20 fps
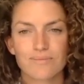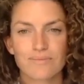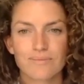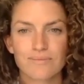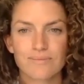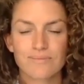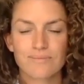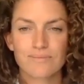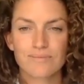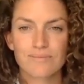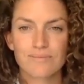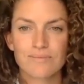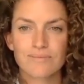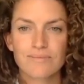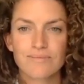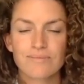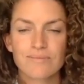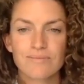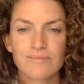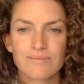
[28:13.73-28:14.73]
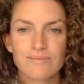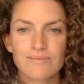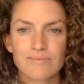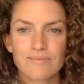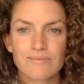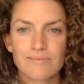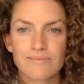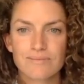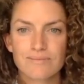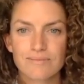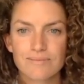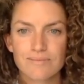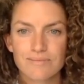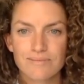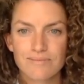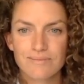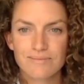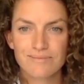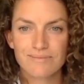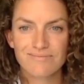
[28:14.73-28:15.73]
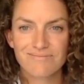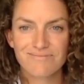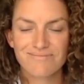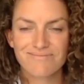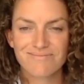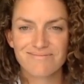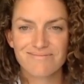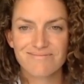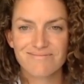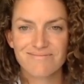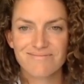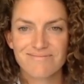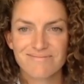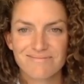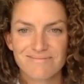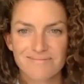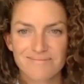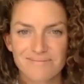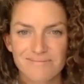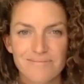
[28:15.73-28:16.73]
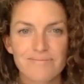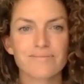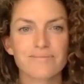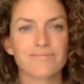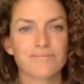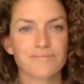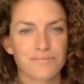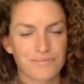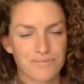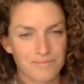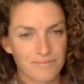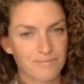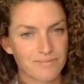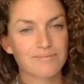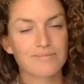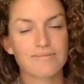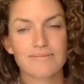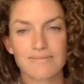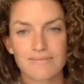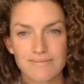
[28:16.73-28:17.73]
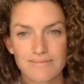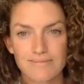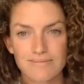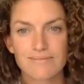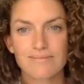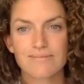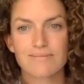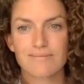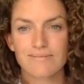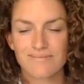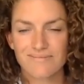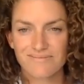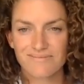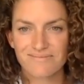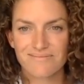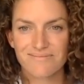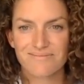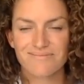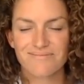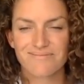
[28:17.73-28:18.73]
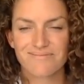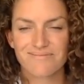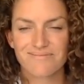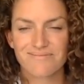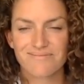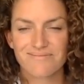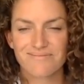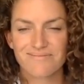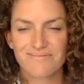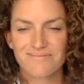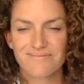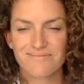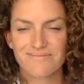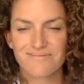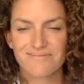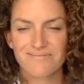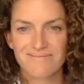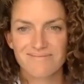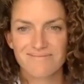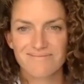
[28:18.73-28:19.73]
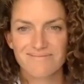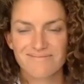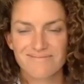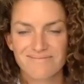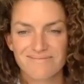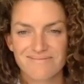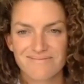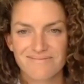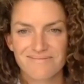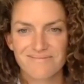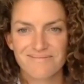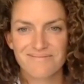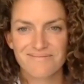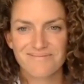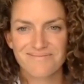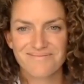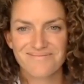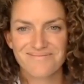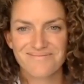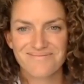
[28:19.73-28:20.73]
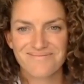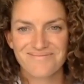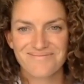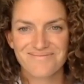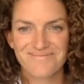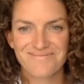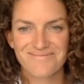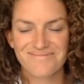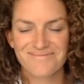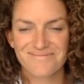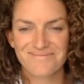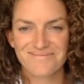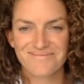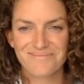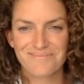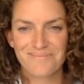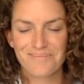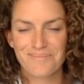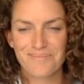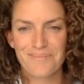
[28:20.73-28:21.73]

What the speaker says: This person isn't speaking.